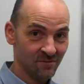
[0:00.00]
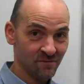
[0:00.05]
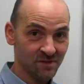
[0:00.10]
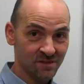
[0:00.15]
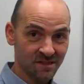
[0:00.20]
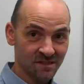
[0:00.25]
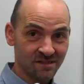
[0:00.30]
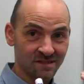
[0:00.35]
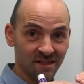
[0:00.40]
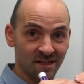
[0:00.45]

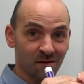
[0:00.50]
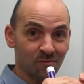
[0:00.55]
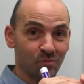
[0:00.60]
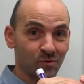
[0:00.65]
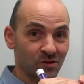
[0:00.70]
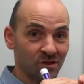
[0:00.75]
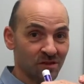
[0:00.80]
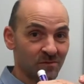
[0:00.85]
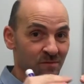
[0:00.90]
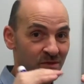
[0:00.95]
which is the upper
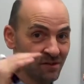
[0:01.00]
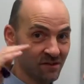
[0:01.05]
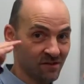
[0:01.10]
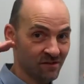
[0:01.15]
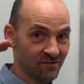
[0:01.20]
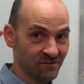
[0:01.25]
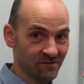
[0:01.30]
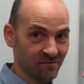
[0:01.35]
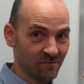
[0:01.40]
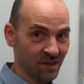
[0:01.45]
limit
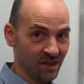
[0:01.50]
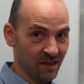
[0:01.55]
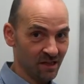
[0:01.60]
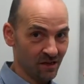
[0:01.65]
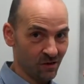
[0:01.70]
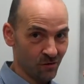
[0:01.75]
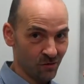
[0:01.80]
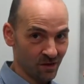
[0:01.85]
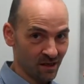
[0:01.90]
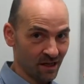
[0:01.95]
of being
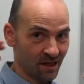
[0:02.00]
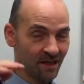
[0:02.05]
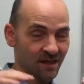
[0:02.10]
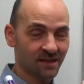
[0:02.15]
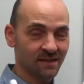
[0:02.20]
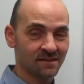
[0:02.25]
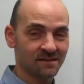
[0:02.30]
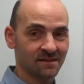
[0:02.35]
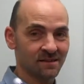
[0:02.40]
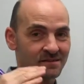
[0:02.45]

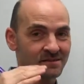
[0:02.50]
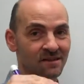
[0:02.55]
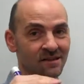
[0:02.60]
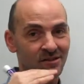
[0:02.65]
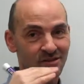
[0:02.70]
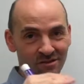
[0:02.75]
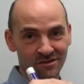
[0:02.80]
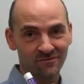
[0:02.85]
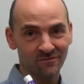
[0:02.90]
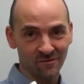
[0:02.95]
okay, and that's not
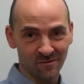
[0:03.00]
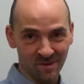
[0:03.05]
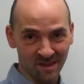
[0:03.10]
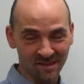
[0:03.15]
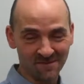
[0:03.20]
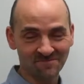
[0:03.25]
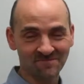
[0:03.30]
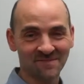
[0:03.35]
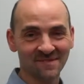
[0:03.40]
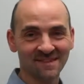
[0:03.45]
good for
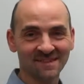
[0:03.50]
me.